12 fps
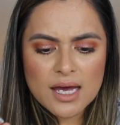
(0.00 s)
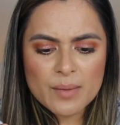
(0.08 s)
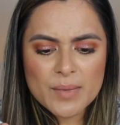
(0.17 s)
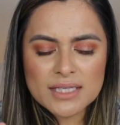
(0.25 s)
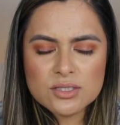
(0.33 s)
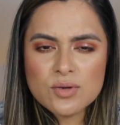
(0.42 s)

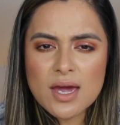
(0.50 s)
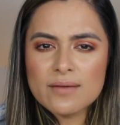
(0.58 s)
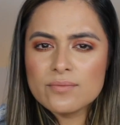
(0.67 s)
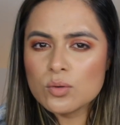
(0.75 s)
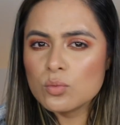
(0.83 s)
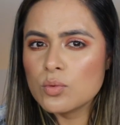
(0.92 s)
I do
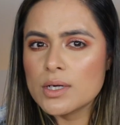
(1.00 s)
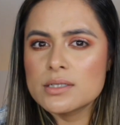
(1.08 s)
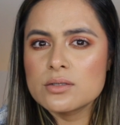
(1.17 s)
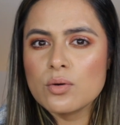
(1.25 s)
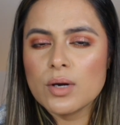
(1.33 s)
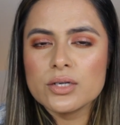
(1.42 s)
have
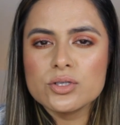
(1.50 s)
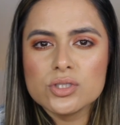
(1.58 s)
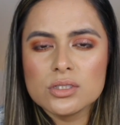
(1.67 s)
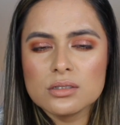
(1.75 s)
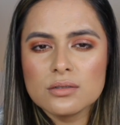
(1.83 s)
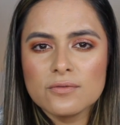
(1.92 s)
one
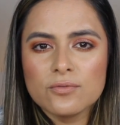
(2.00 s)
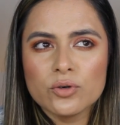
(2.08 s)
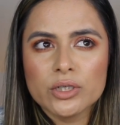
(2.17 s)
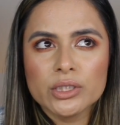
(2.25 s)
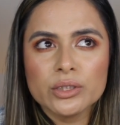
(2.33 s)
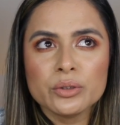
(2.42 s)
question
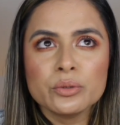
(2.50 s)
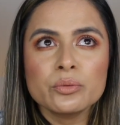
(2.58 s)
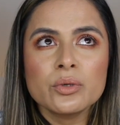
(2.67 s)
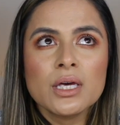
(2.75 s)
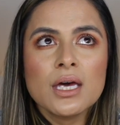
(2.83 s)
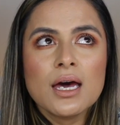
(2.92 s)
for
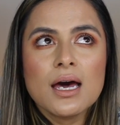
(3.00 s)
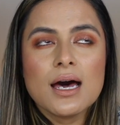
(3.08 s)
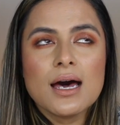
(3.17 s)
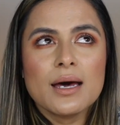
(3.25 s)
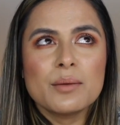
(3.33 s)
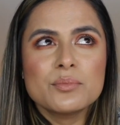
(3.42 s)
you.
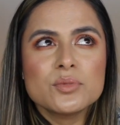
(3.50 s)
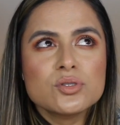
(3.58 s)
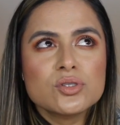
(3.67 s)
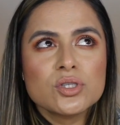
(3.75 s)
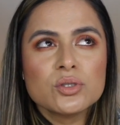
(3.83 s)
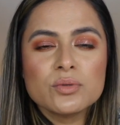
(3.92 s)

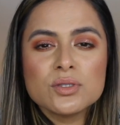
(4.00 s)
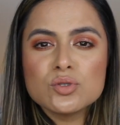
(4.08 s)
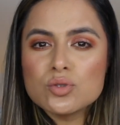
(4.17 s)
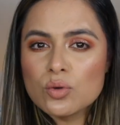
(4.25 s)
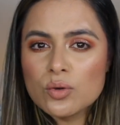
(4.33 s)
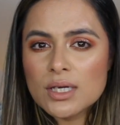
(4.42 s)
Do you
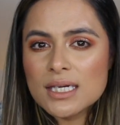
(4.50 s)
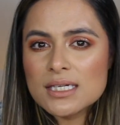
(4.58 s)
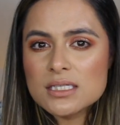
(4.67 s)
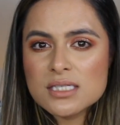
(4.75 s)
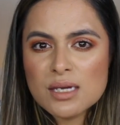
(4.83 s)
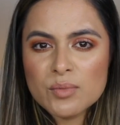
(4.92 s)

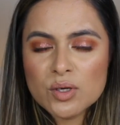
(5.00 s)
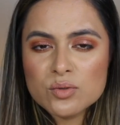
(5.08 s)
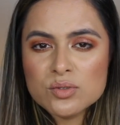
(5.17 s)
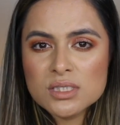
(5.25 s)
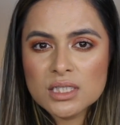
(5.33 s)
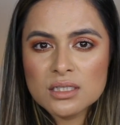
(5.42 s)
enjoy
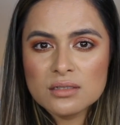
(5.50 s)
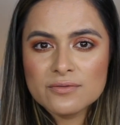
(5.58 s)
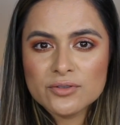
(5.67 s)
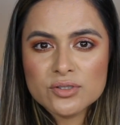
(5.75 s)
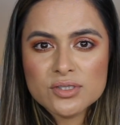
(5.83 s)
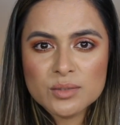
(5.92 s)
demos in
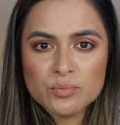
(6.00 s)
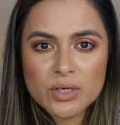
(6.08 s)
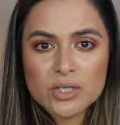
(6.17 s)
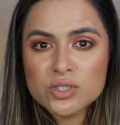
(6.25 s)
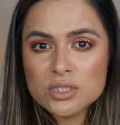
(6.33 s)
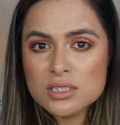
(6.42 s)
first
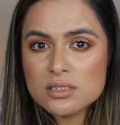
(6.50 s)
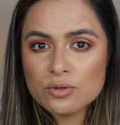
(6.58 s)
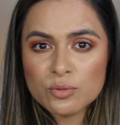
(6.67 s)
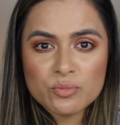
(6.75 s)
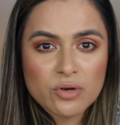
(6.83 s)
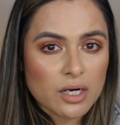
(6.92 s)
impressions
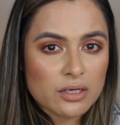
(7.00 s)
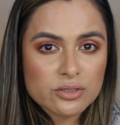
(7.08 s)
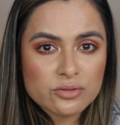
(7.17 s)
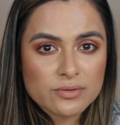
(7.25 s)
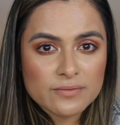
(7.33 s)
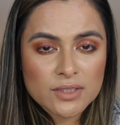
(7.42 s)
or
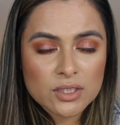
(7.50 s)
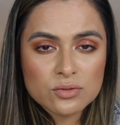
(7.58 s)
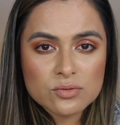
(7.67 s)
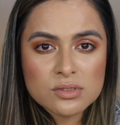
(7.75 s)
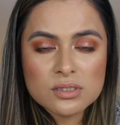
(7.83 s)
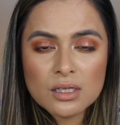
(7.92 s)
product
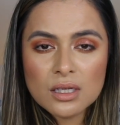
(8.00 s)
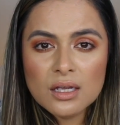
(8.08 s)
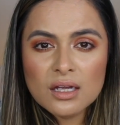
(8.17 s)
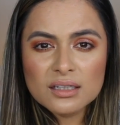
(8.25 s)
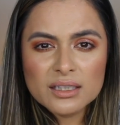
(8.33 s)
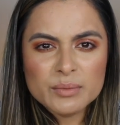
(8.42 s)
reviews?
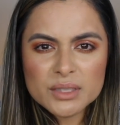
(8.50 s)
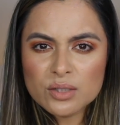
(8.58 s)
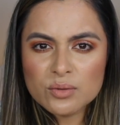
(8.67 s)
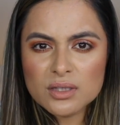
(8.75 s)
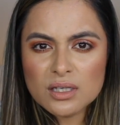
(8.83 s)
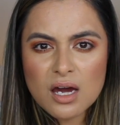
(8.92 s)
Let me
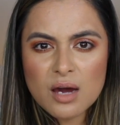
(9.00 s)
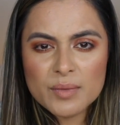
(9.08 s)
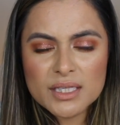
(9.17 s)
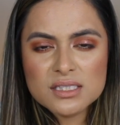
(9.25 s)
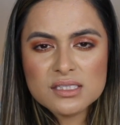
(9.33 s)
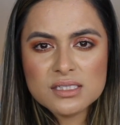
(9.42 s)
know in the
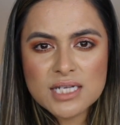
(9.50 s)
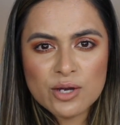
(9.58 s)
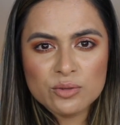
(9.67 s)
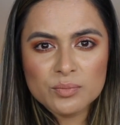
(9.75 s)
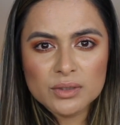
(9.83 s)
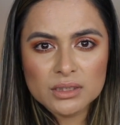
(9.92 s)
comments
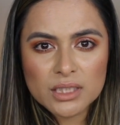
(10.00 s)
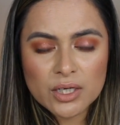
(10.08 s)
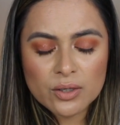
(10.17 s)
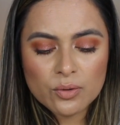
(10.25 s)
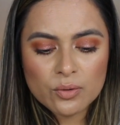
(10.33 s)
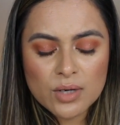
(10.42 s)
down
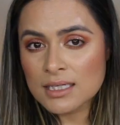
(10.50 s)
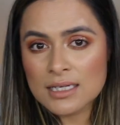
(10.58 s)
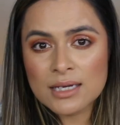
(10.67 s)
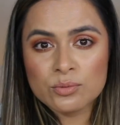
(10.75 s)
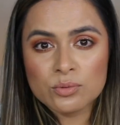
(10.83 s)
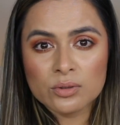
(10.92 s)
below
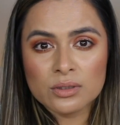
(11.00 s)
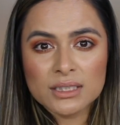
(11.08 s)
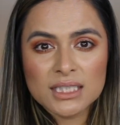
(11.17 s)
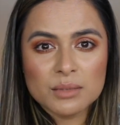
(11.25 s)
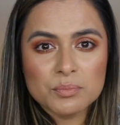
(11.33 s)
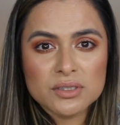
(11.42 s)
and I will
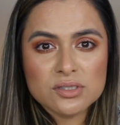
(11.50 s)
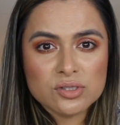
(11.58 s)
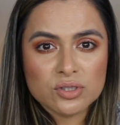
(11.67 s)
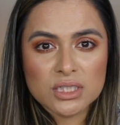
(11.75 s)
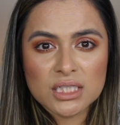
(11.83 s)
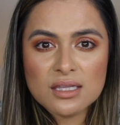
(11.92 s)
keep
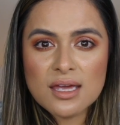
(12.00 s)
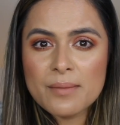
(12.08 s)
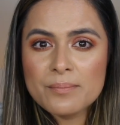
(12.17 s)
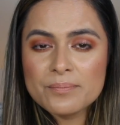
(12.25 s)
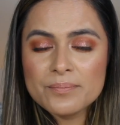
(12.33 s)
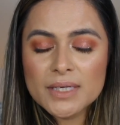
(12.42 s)
inserting
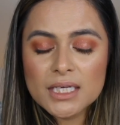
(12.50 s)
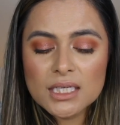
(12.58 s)
them